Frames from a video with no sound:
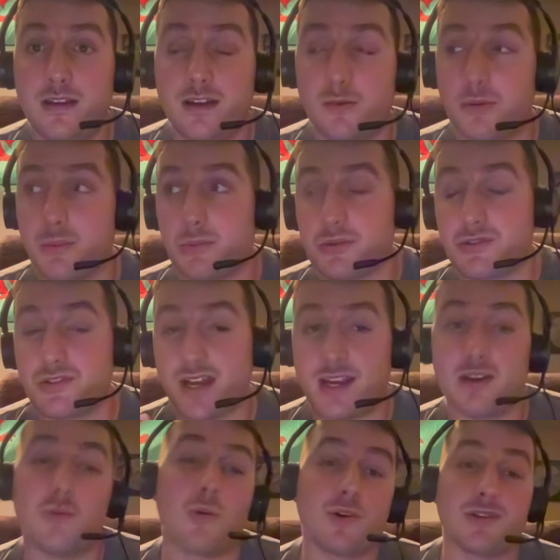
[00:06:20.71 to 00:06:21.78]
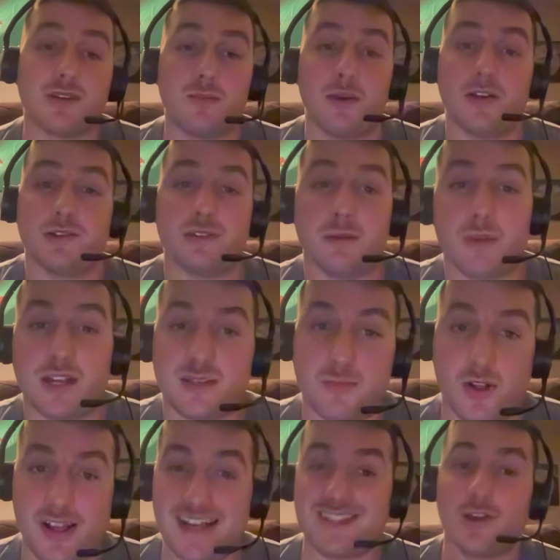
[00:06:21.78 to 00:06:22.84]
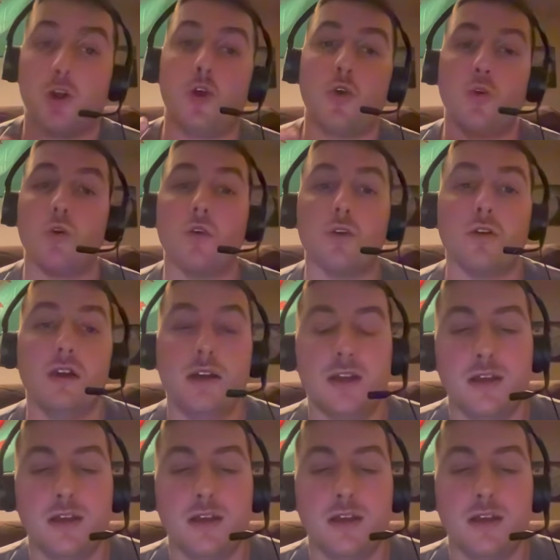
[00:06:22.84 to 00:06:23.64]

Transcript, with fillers: and we were second worst in Major League Baseball as a whole.